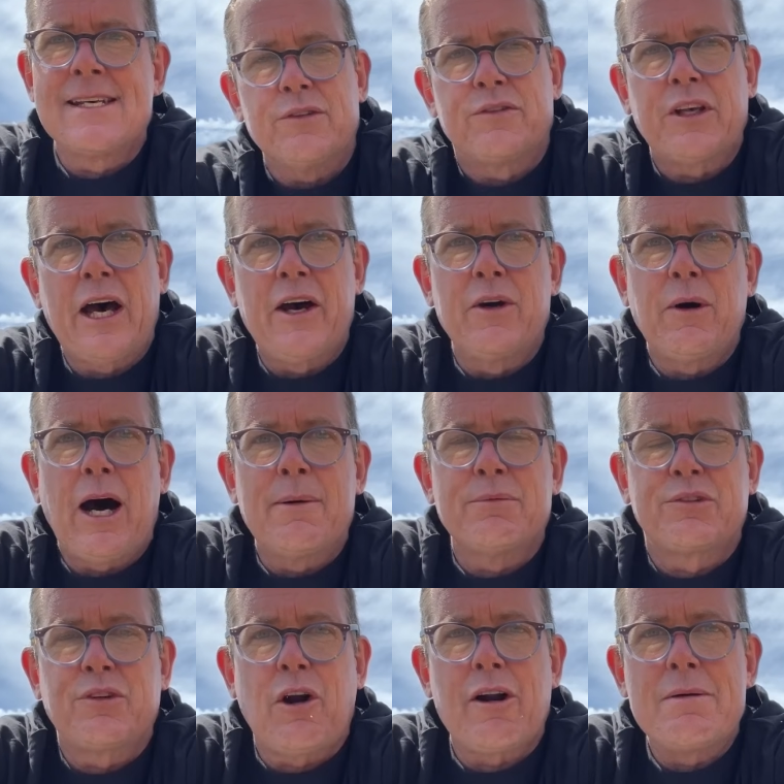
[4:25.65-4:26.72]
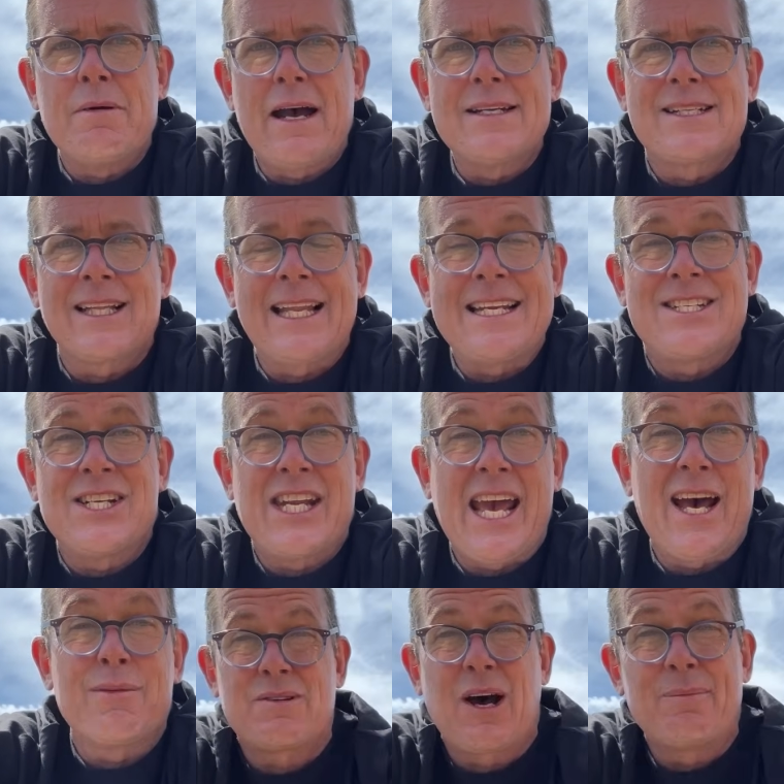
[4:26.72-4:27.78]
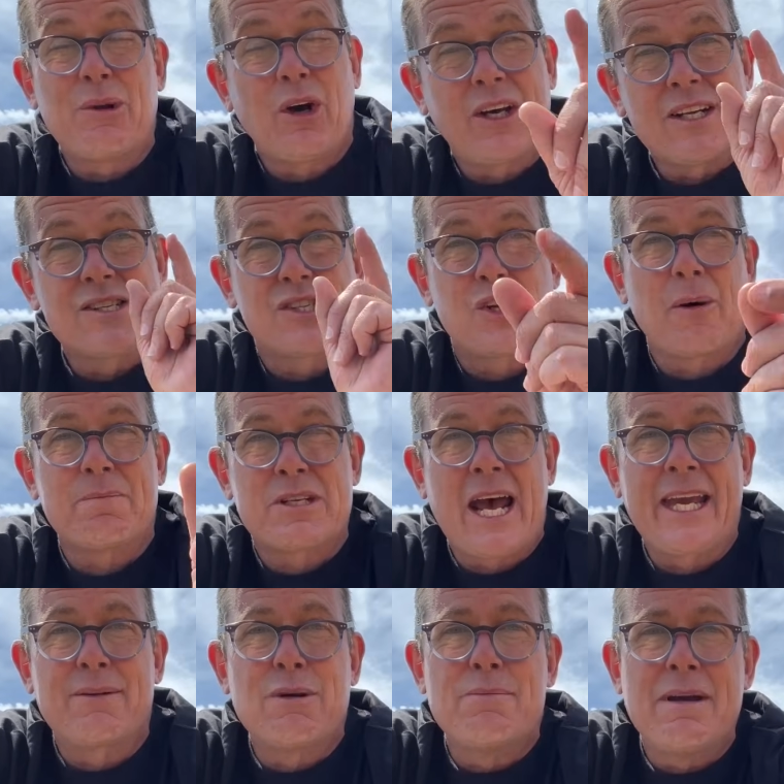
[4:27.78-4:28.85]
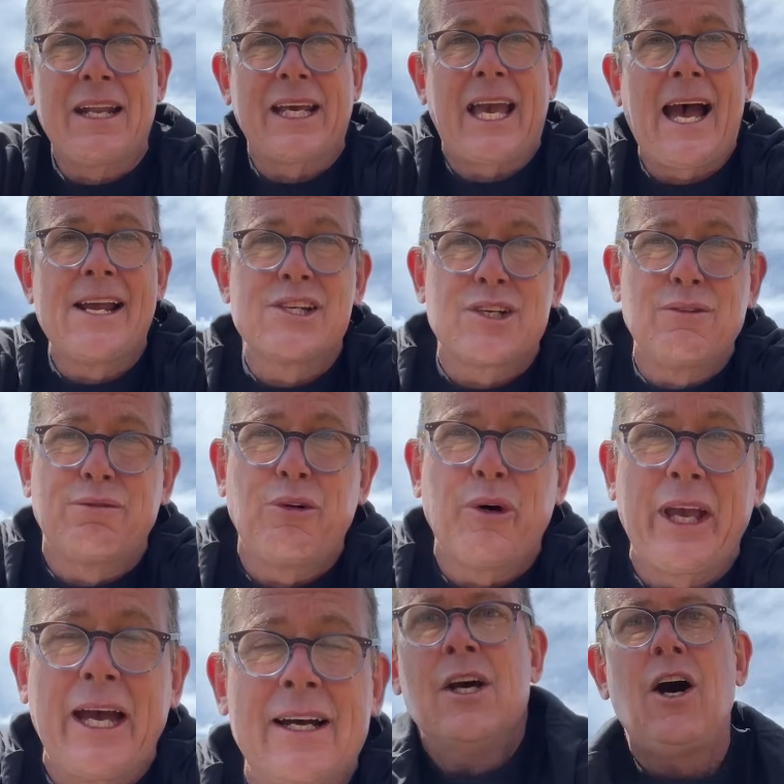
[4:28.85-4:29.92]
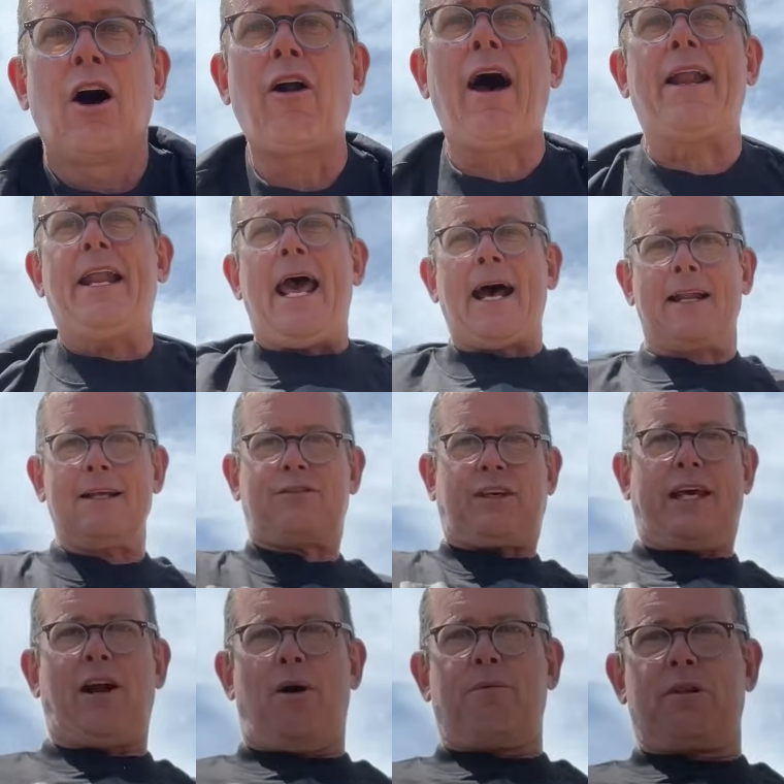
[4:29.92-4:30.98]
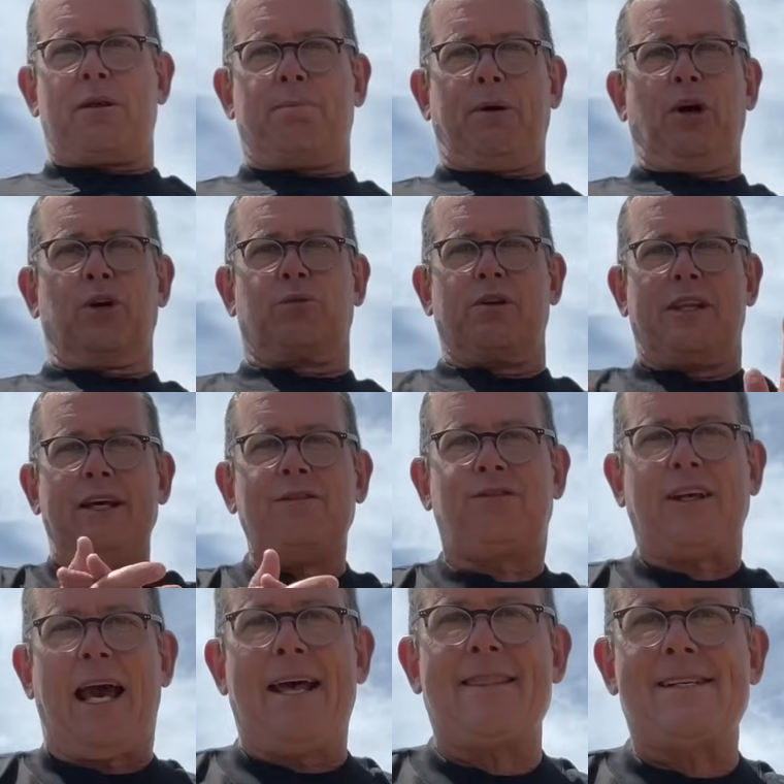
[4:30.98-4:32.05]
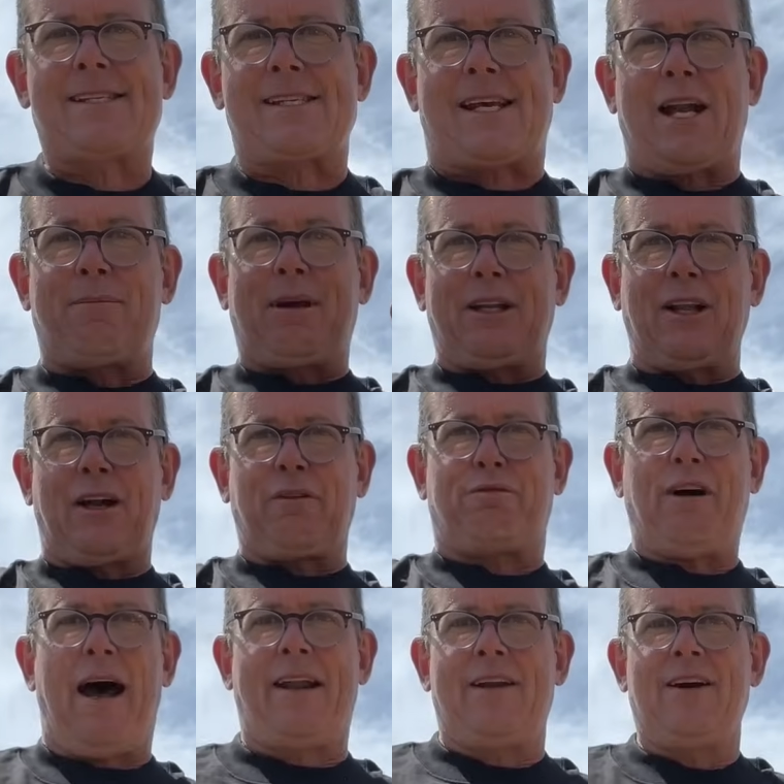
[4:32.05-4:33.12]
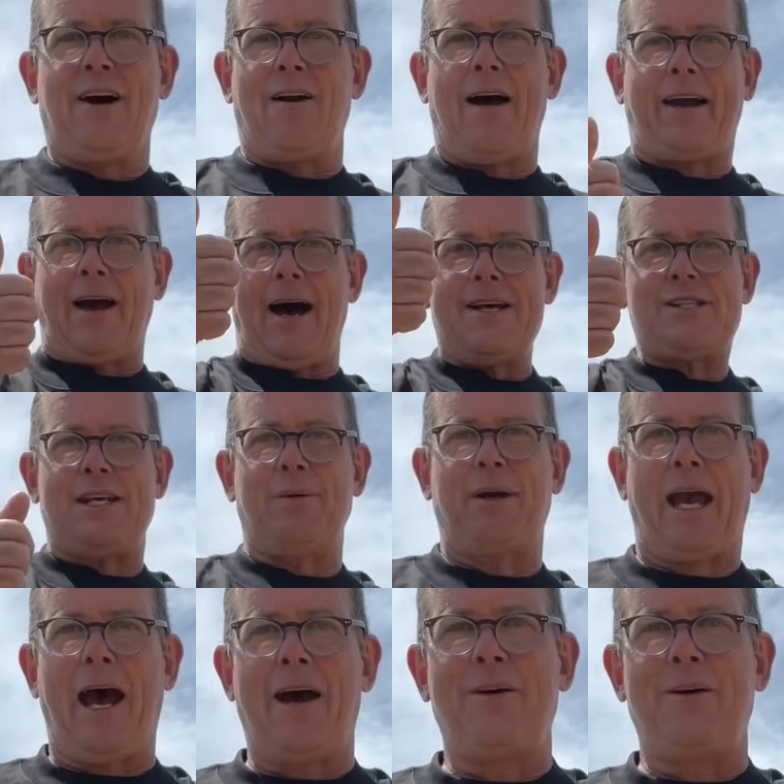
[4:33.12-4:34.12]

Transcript: So I'm sorry, mate, to let you down. I'm not going to stop taking my medication for you." All right, now let's get on with the build with this, and this is going to be a lot of fun. All right, guys, here we go.